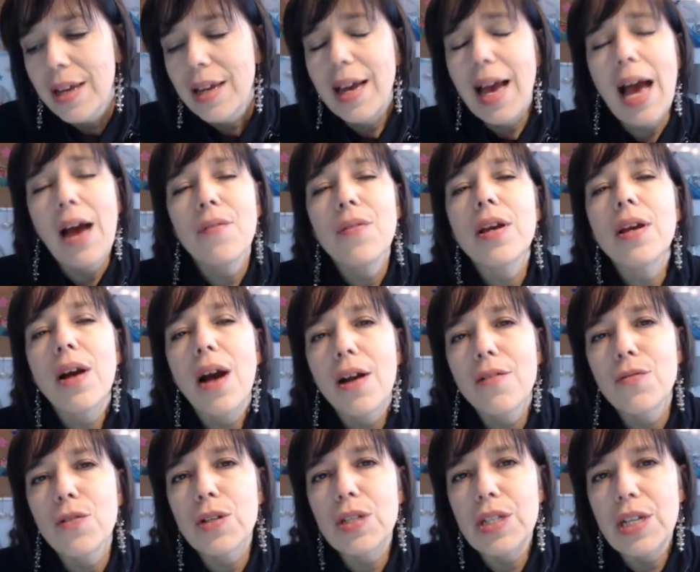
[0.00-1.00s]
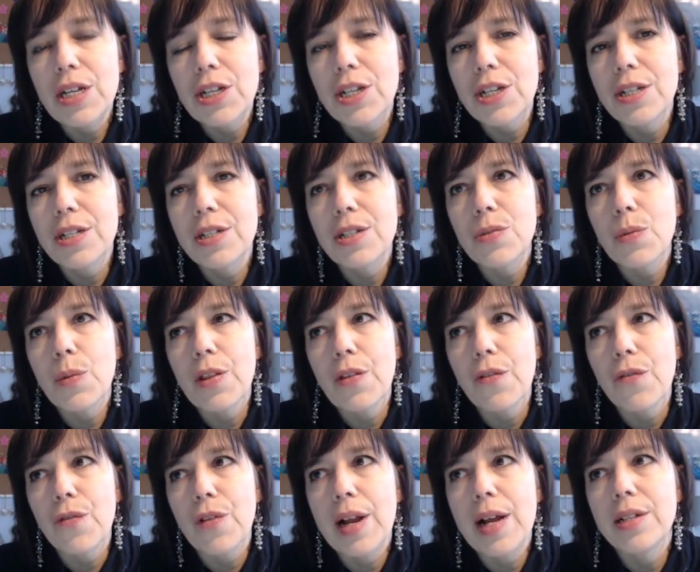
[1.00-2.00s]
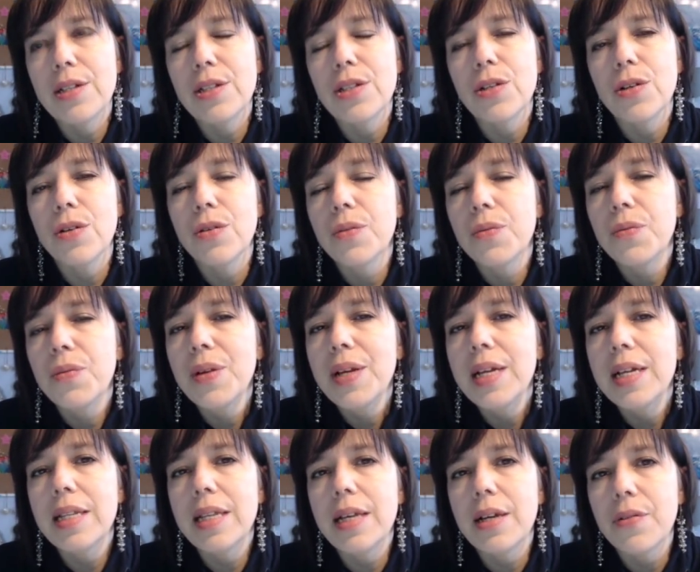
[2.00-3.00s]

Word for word: Having conversations with friends who really,